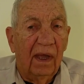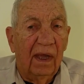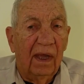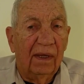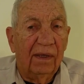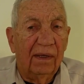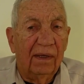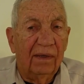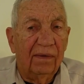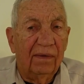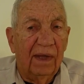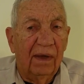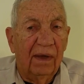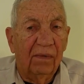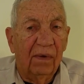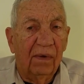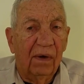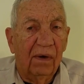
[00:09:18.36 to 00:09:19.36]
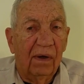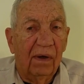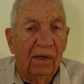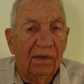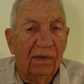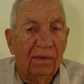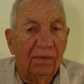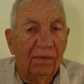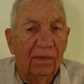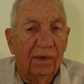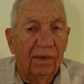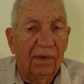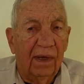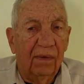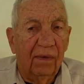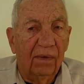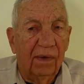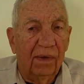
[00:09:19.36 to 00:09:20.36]
and they were
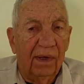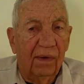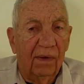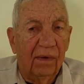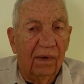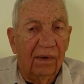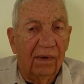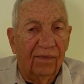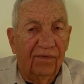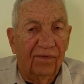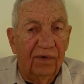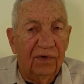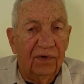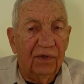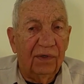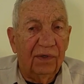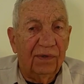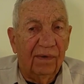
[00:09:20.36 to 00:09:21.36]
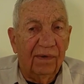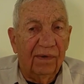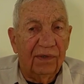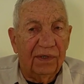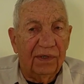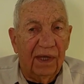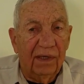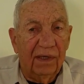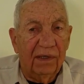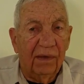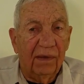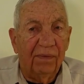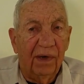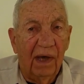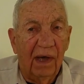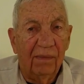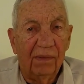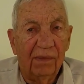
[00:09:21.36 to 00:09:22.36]
they were they were officials of the State
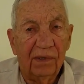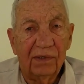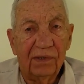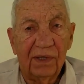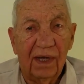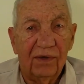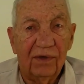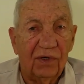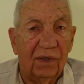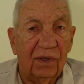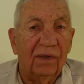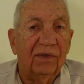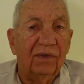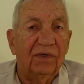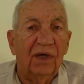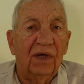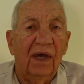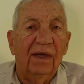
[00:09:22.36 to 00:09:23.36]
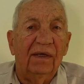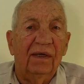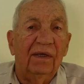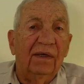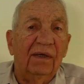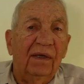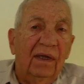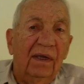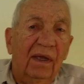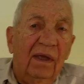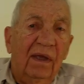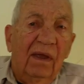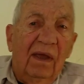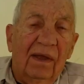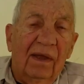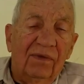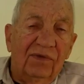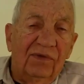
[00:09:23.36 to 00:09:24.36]
Department stationed in China,
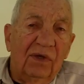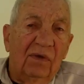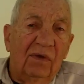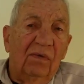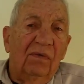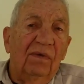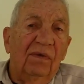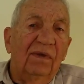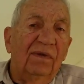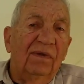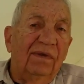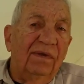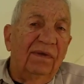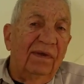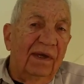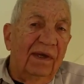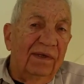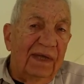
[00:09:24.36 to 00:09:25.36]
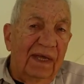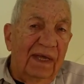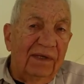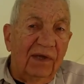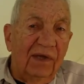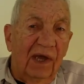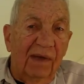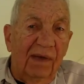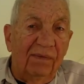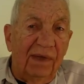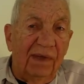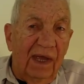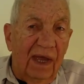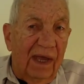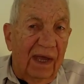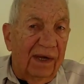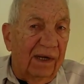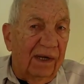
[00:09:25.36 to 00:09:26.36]
and so at that time
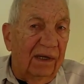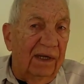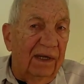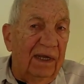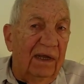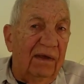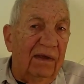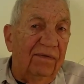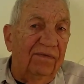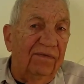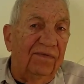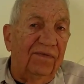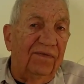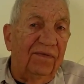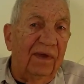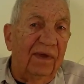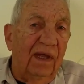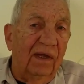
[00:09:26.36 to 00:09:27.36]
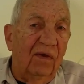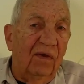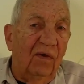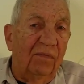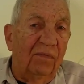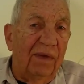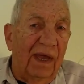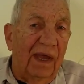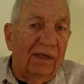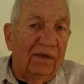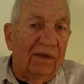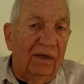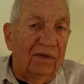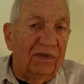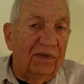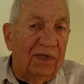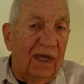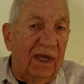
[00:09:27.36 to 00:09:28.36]
they had to leave and go back
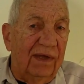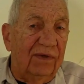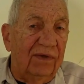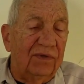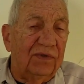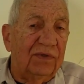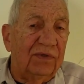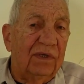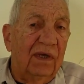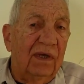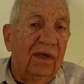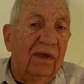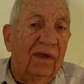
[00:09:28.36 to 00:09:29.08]
to the states